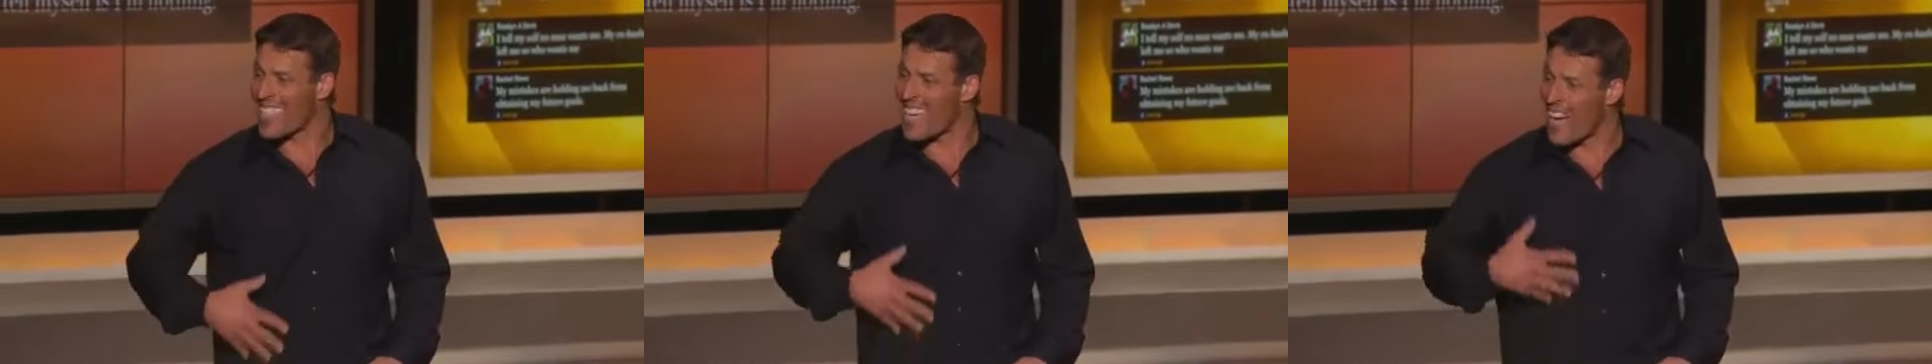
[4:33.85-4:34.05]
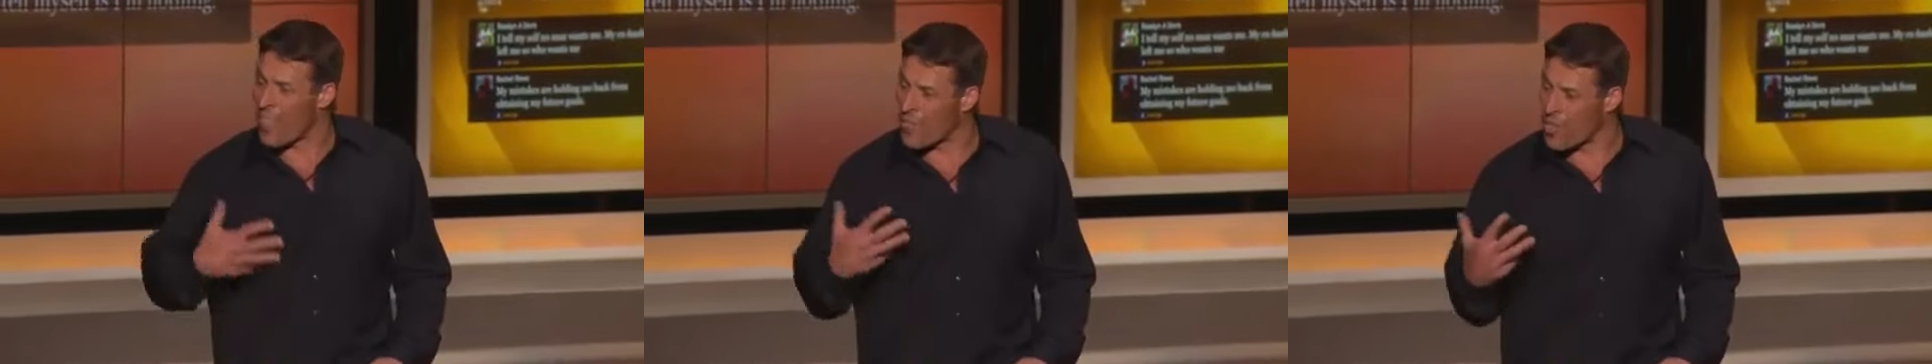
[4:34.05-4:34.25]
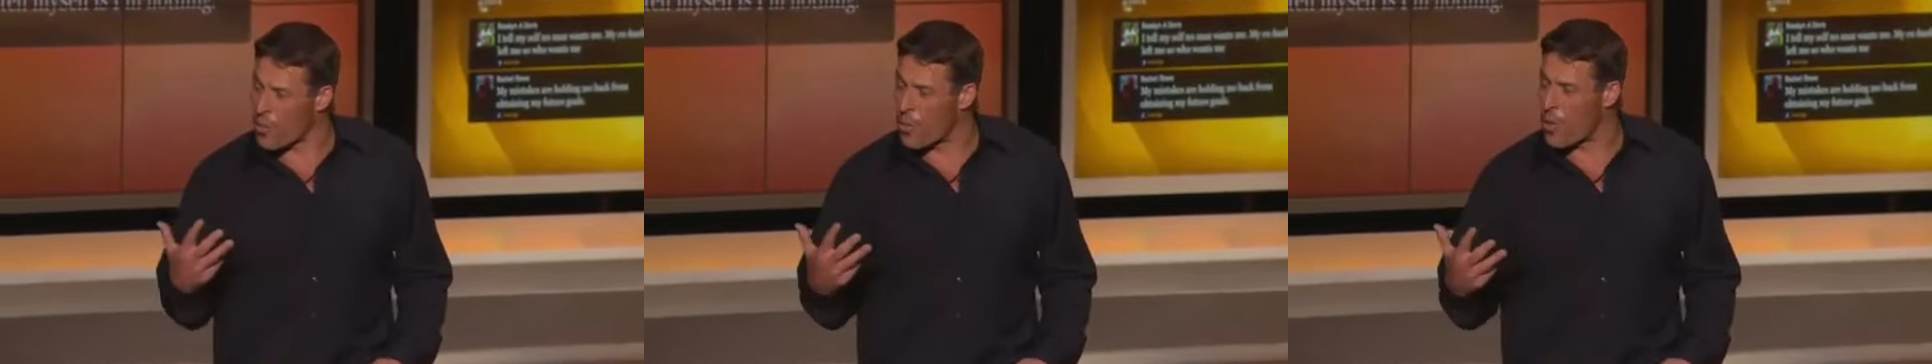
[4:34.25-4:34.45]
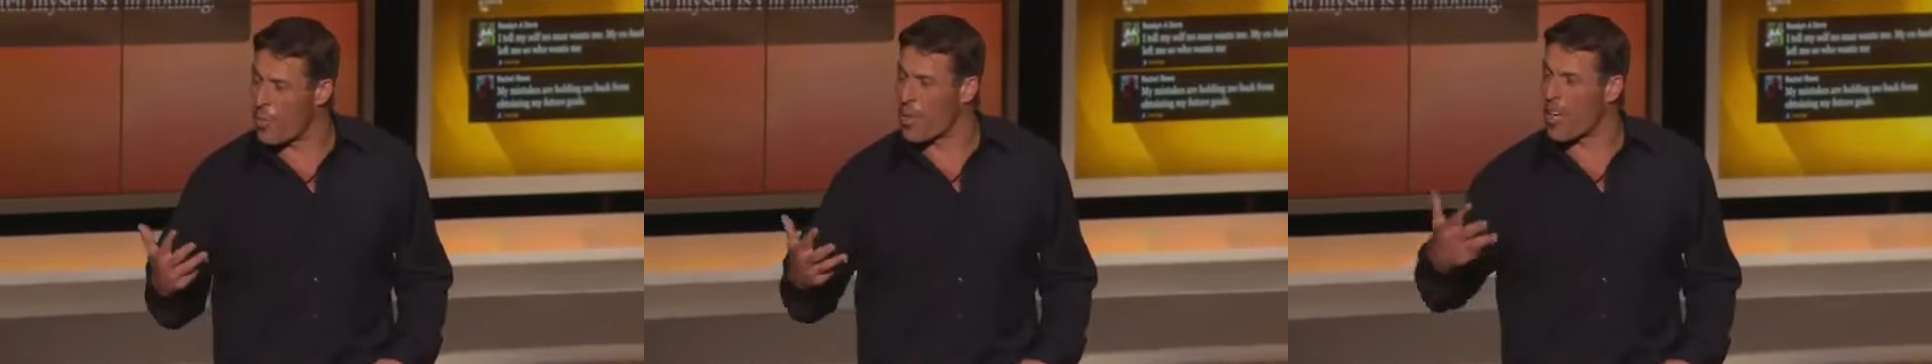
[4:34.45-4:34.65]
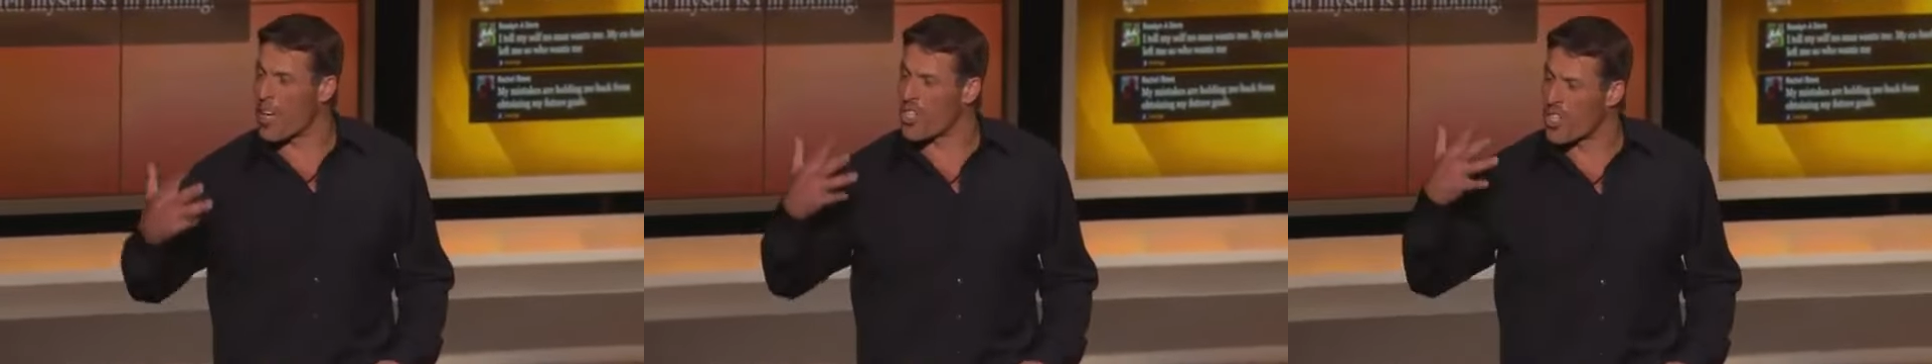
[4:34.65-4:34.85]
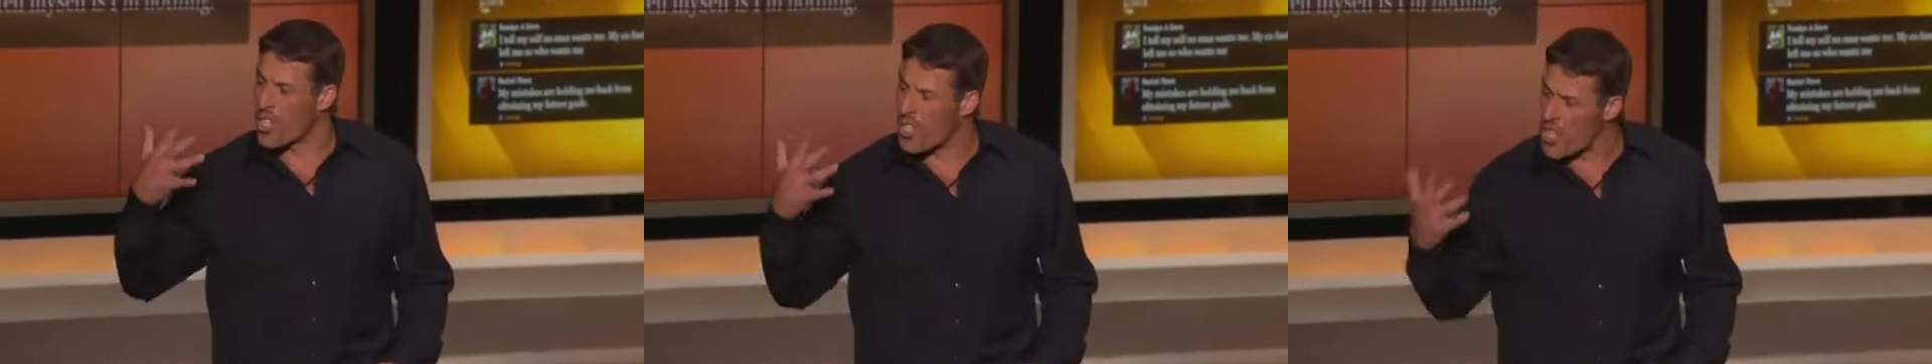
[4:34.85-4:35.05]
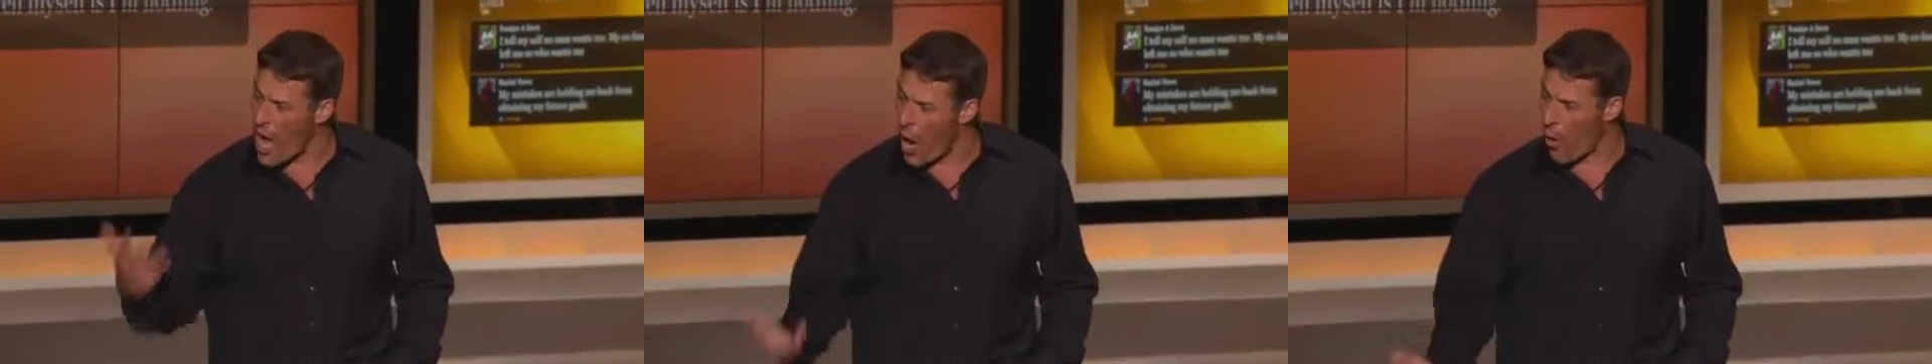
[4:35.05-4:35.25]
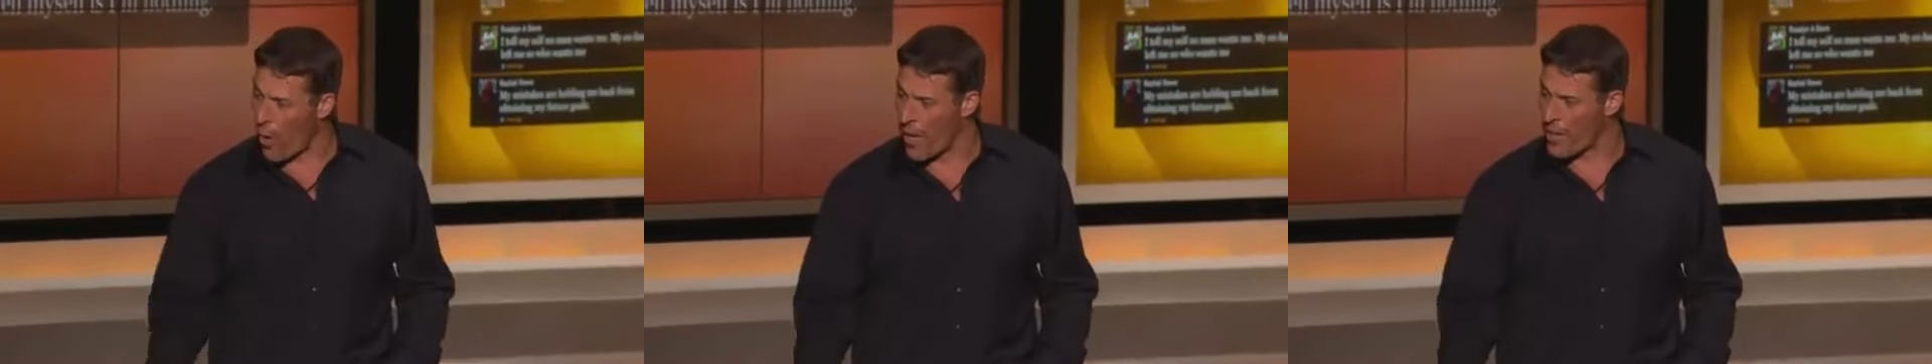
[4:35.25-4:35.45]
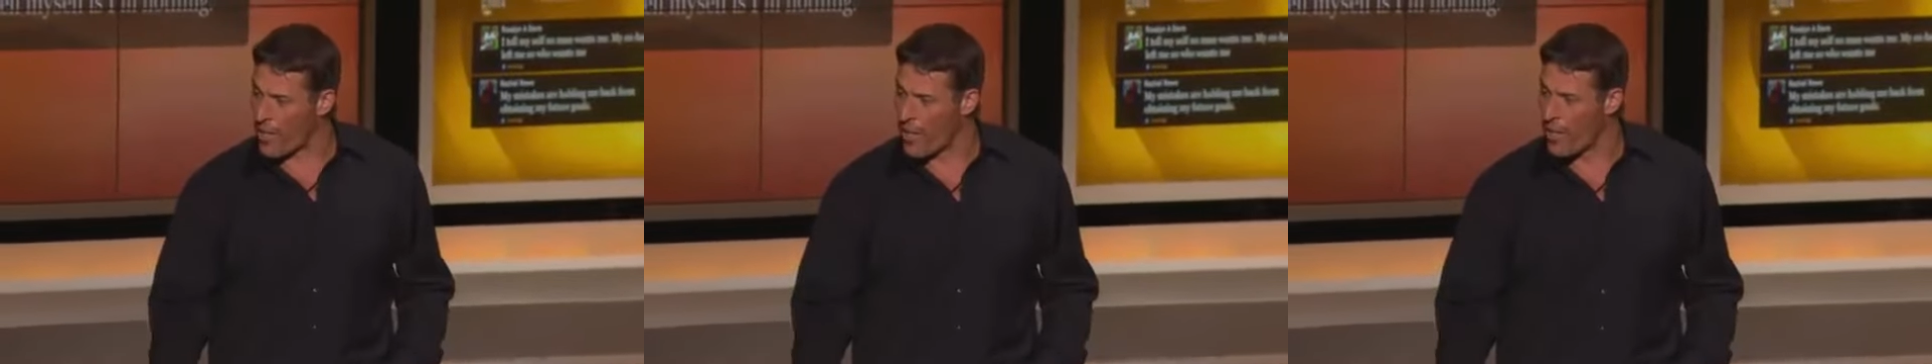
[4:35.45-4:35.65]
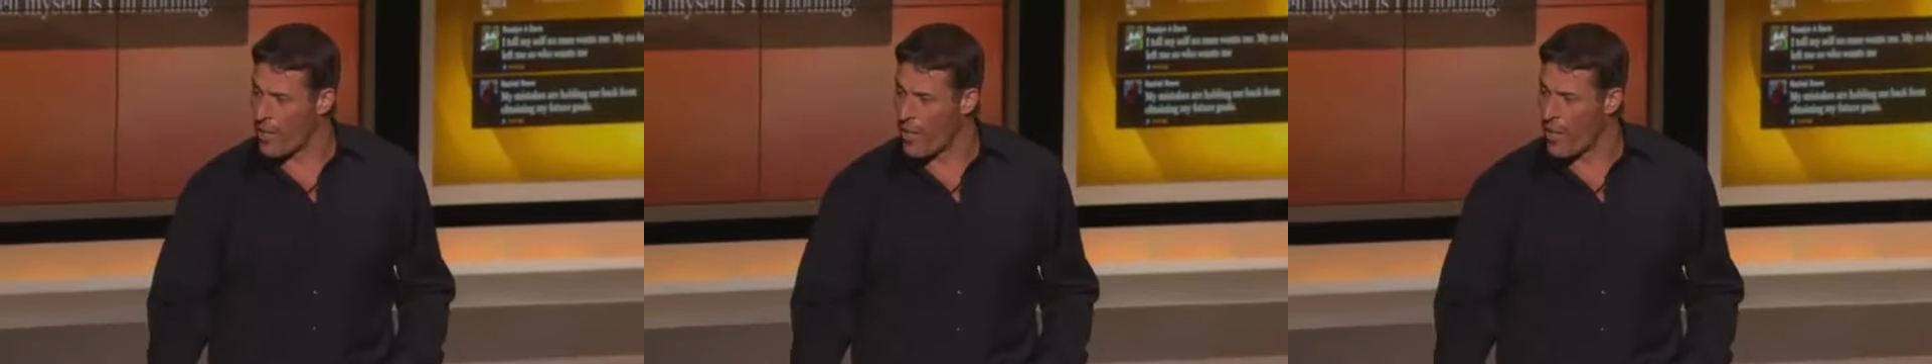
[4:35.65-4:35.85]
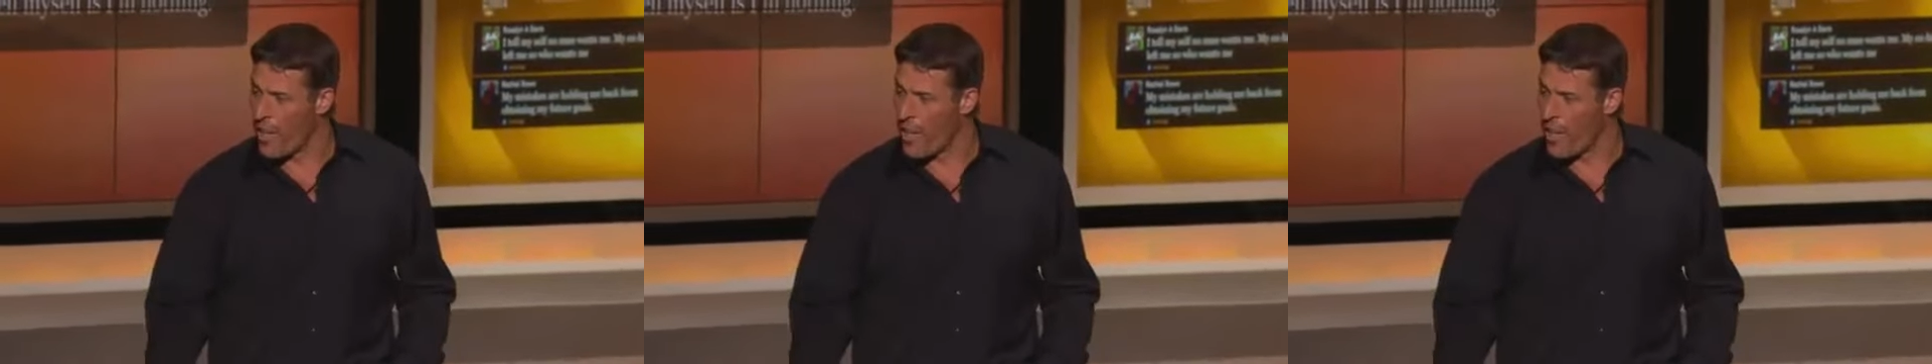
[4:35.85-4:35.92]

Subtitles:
comfortable because you know it.